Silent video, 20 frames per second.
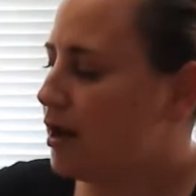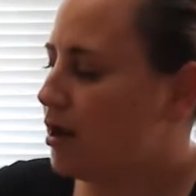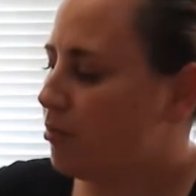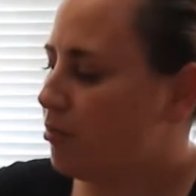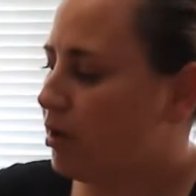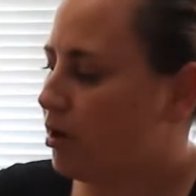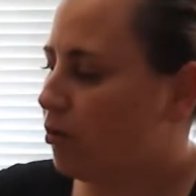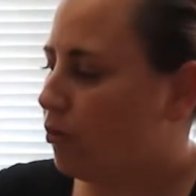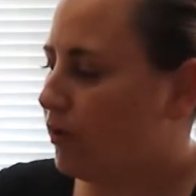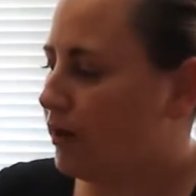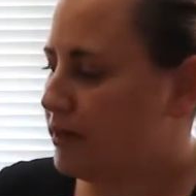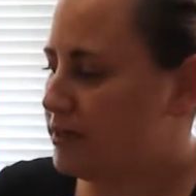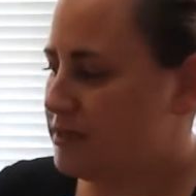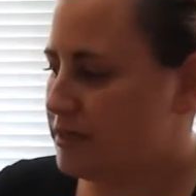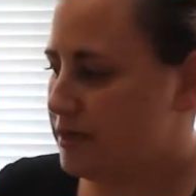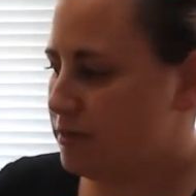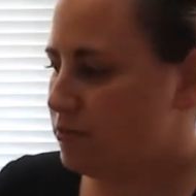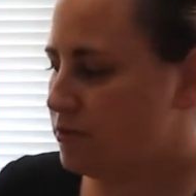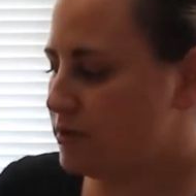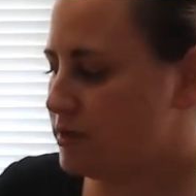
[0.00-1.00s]
But what I
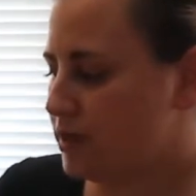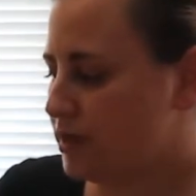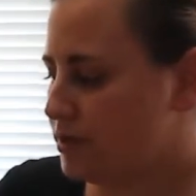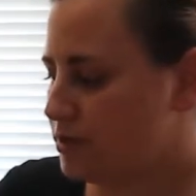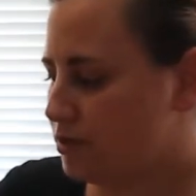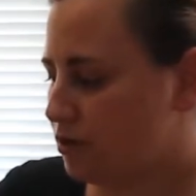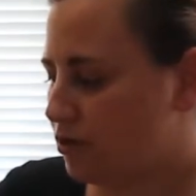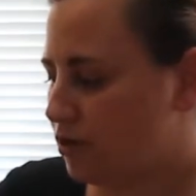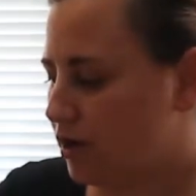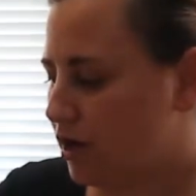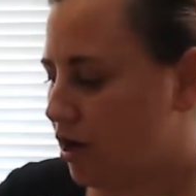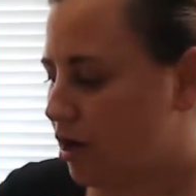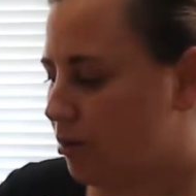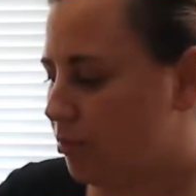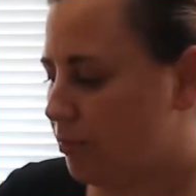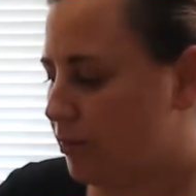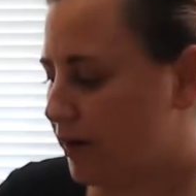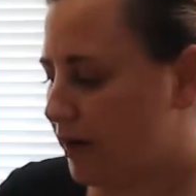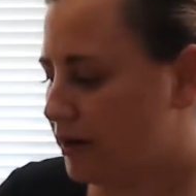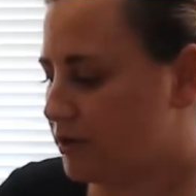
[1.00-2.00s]
did was I took a
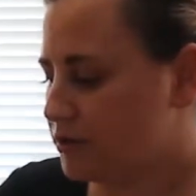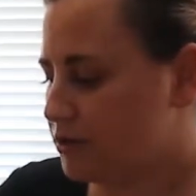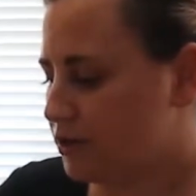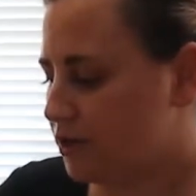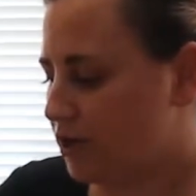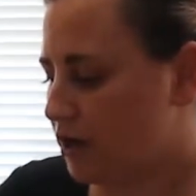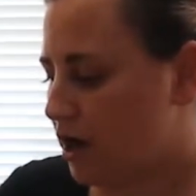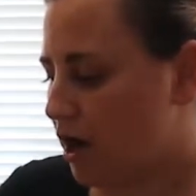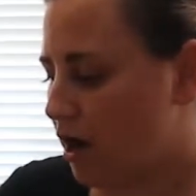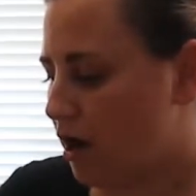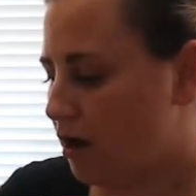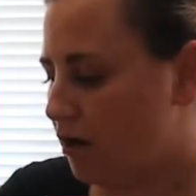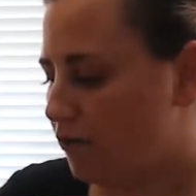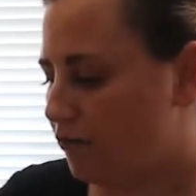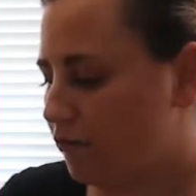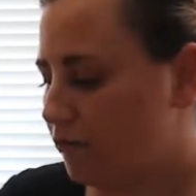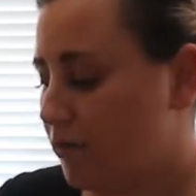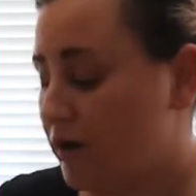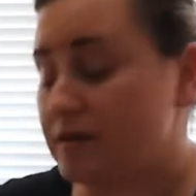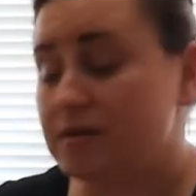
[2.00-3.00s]
picture
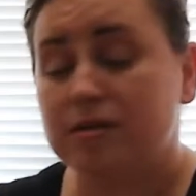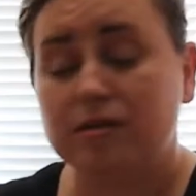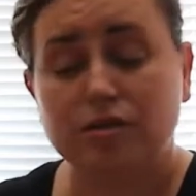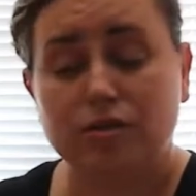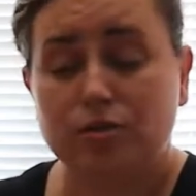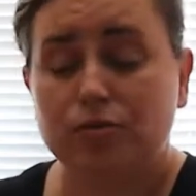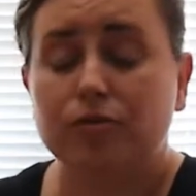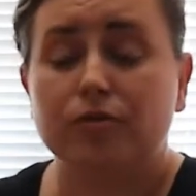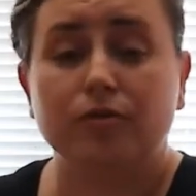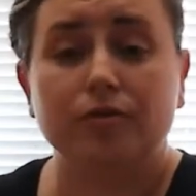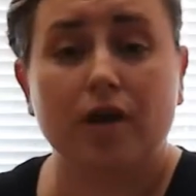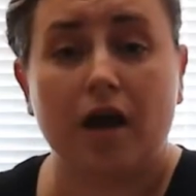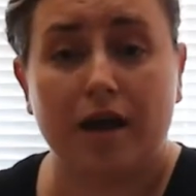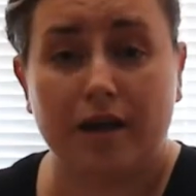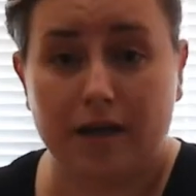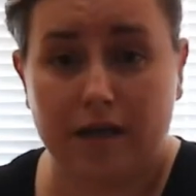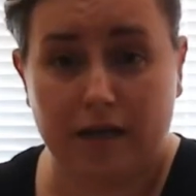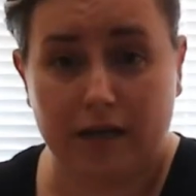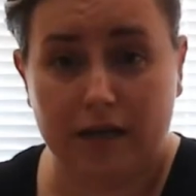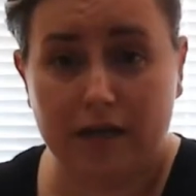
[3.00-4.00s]
of my student
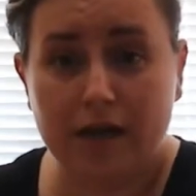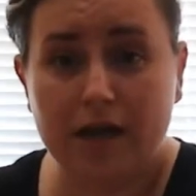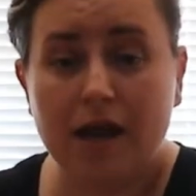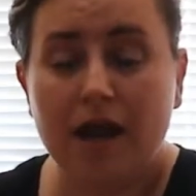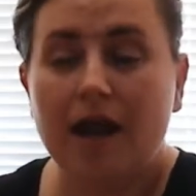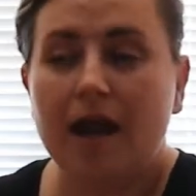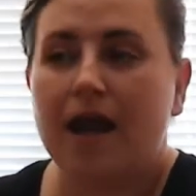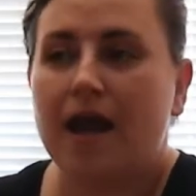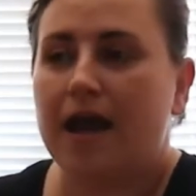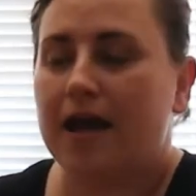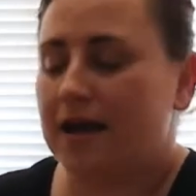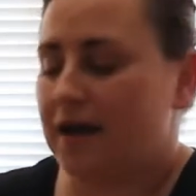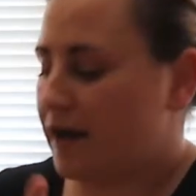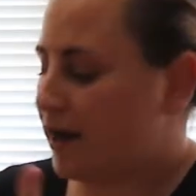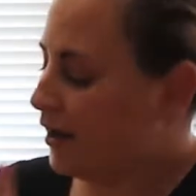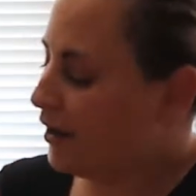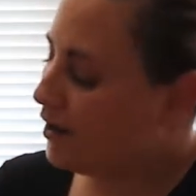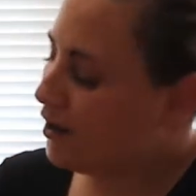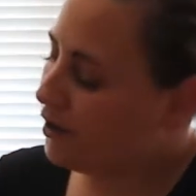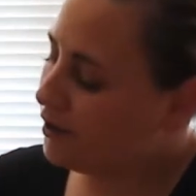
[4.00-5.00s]
ID, and I
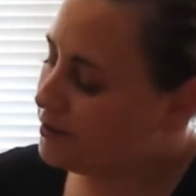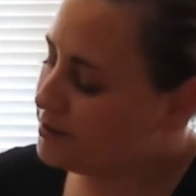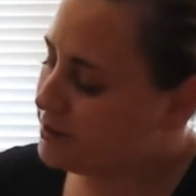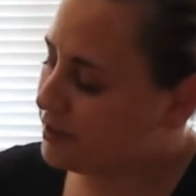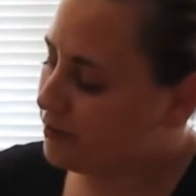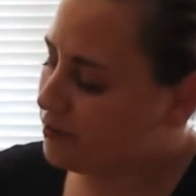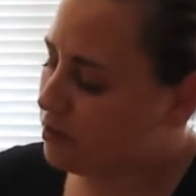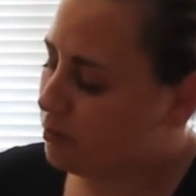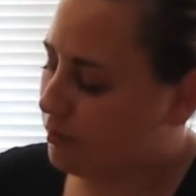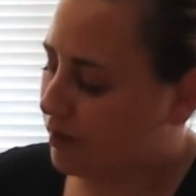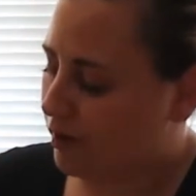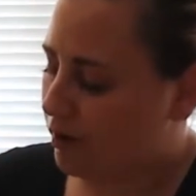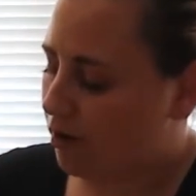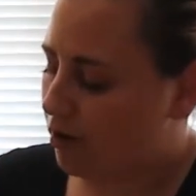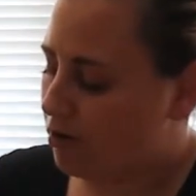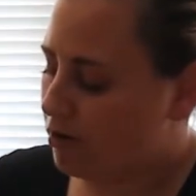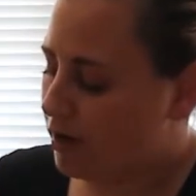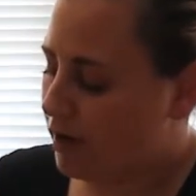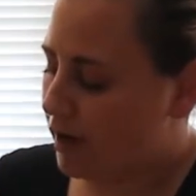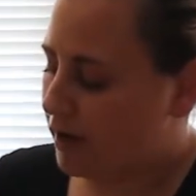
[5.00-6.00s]
kind of cut it down the
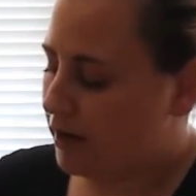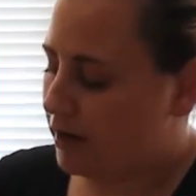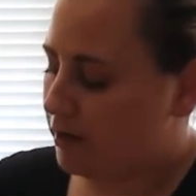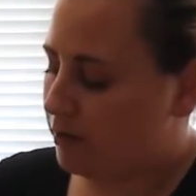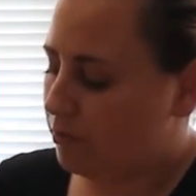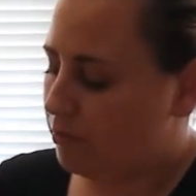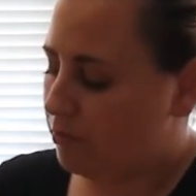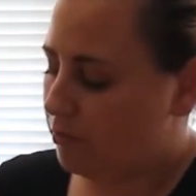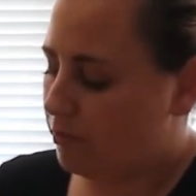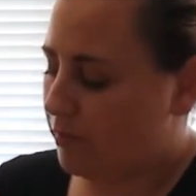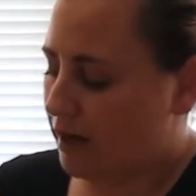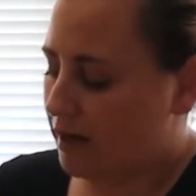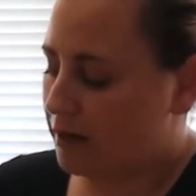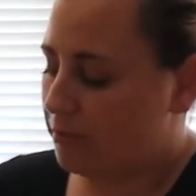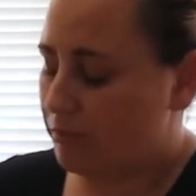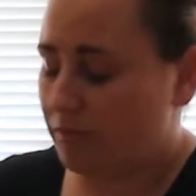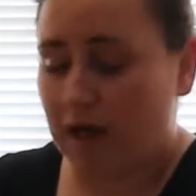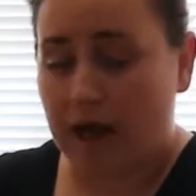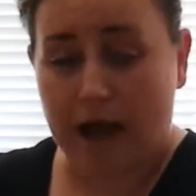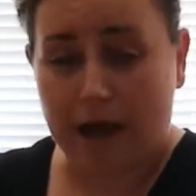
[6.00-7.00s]
middle, and I made
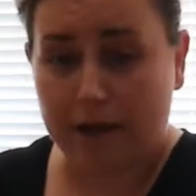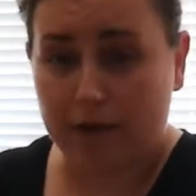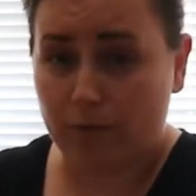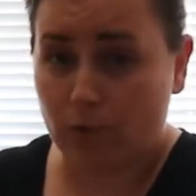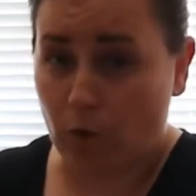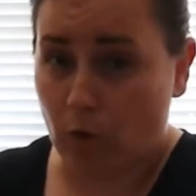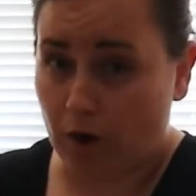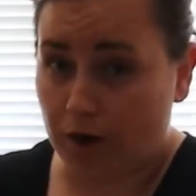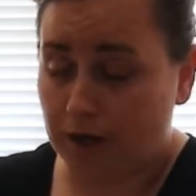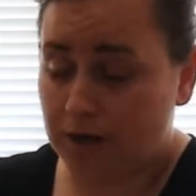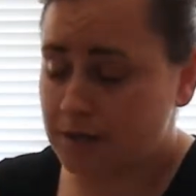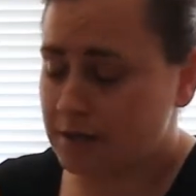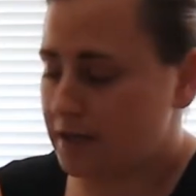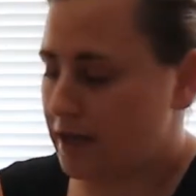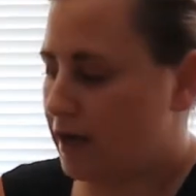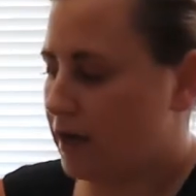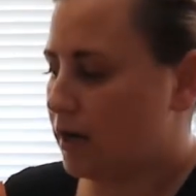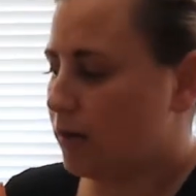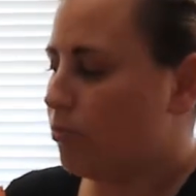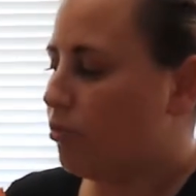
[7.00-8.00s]
it black and white,
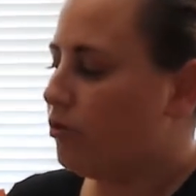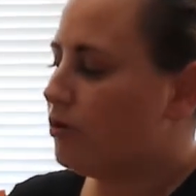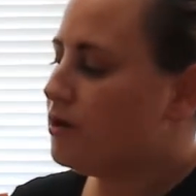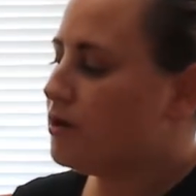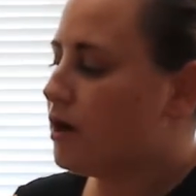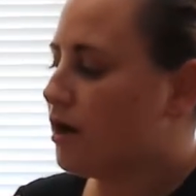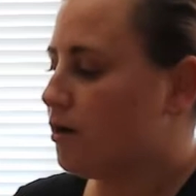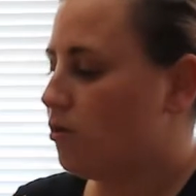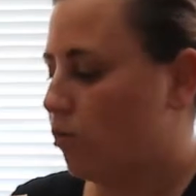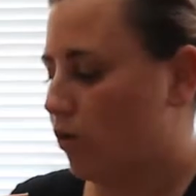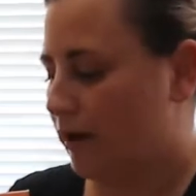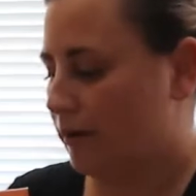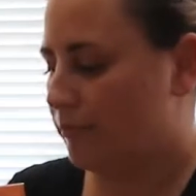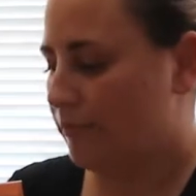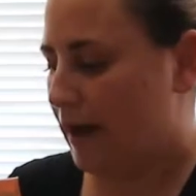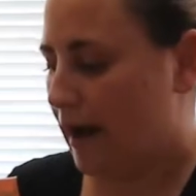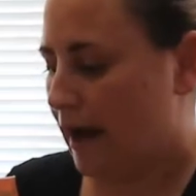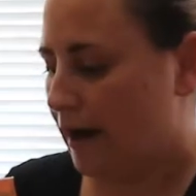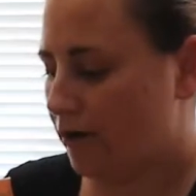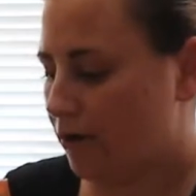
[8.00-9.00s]
and I put it on a white
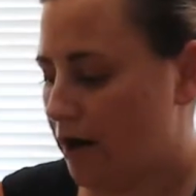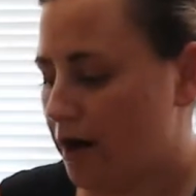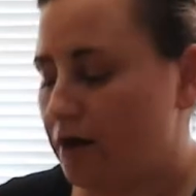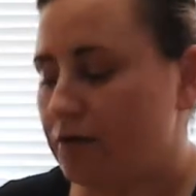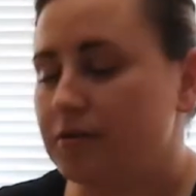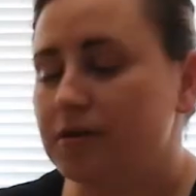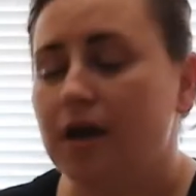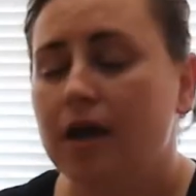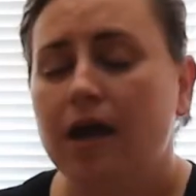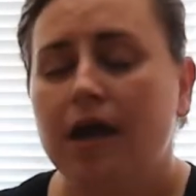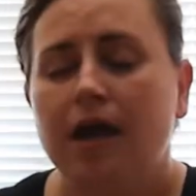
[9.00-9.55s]
background.